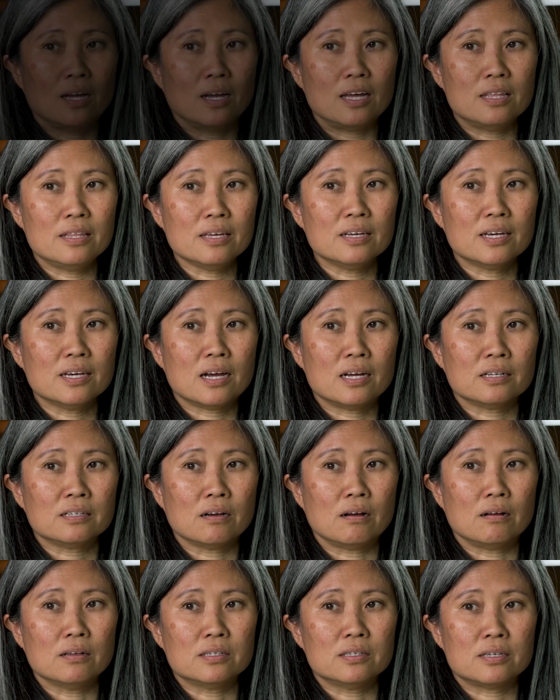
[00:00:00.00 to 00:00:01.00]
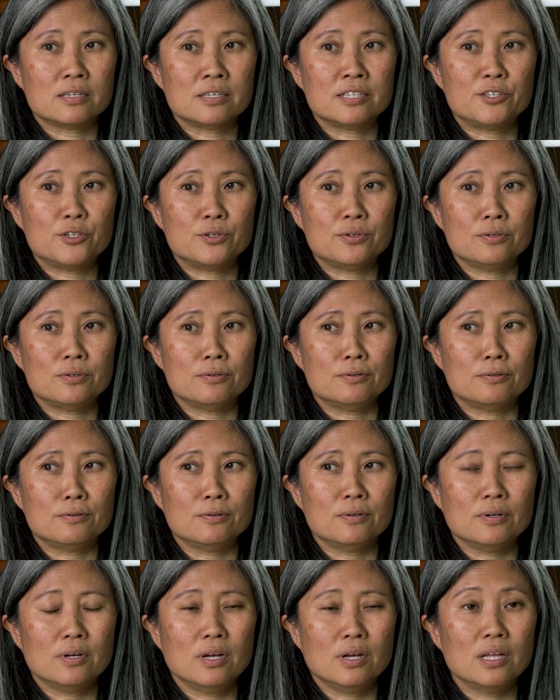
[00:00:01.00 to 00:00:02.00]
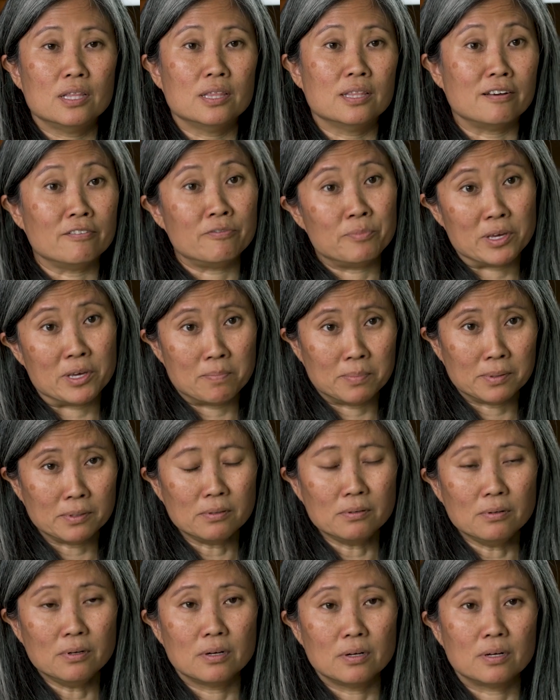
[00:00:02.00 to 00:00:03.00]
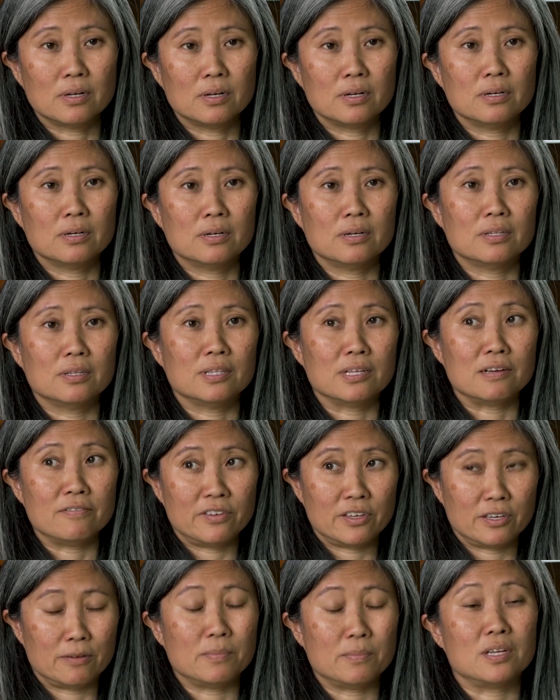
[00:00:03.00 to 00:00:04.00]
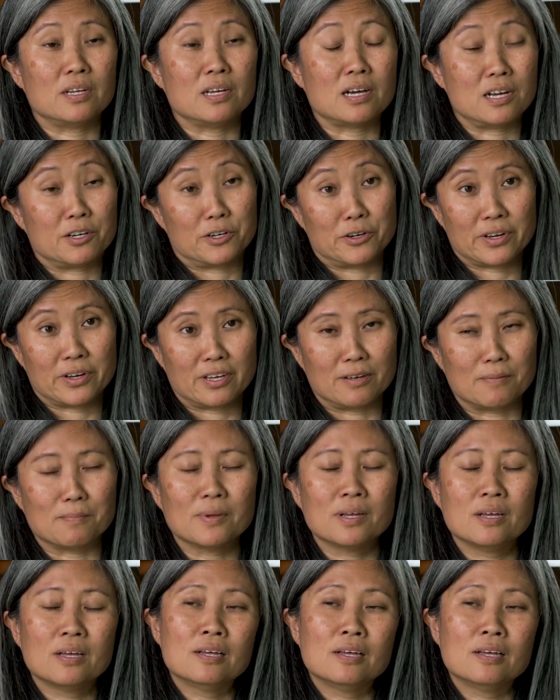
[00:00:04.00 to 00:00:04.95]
I think God calls us to love people, love Him, and honor Him.